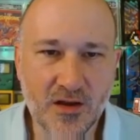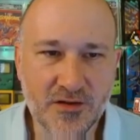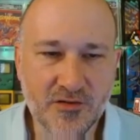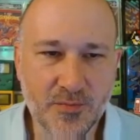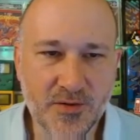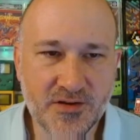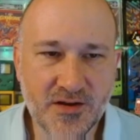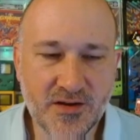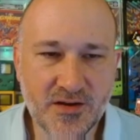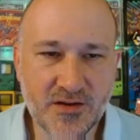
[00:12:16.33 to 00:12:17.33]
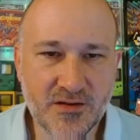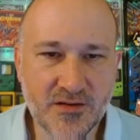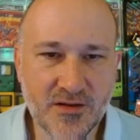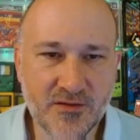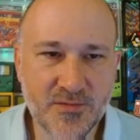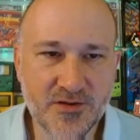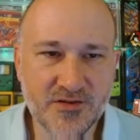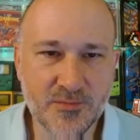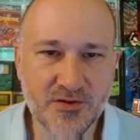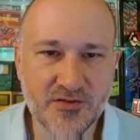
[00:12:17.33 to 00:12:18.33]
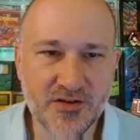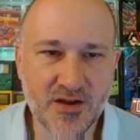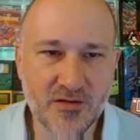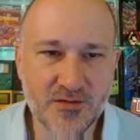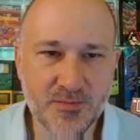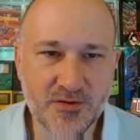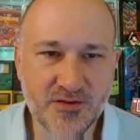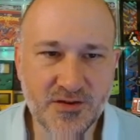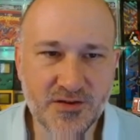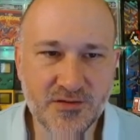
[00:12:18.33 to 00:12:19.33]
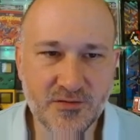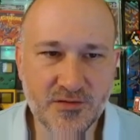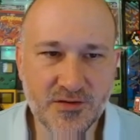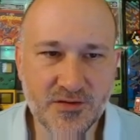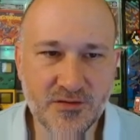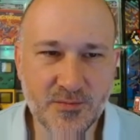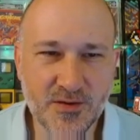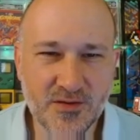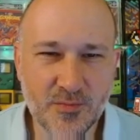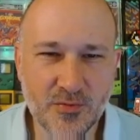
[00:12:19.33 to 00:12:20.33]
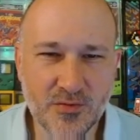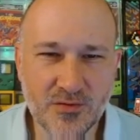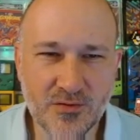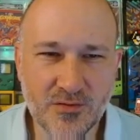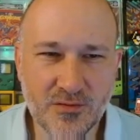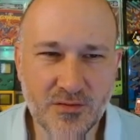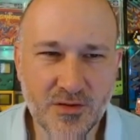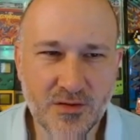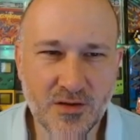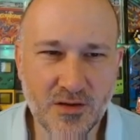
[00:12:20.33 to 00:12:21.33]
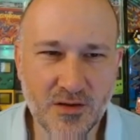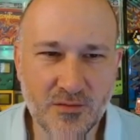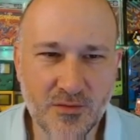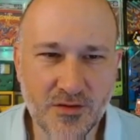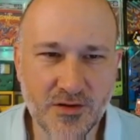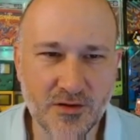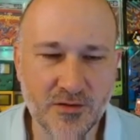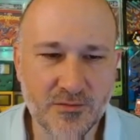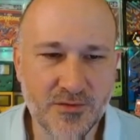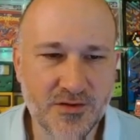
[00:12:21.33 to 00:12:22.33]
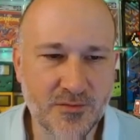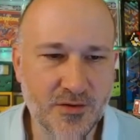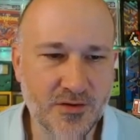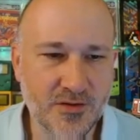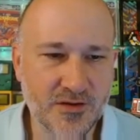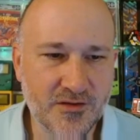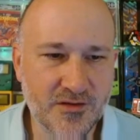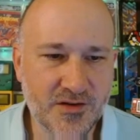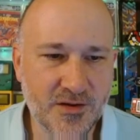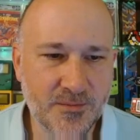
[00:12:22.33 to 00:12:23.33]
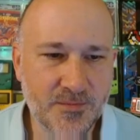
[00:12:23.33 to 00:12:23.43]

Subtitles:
Scorpion Tendi, I've mentioned a bunch of times, but she's soon to be in the portal. We'll look at her. We'll see what her collections say.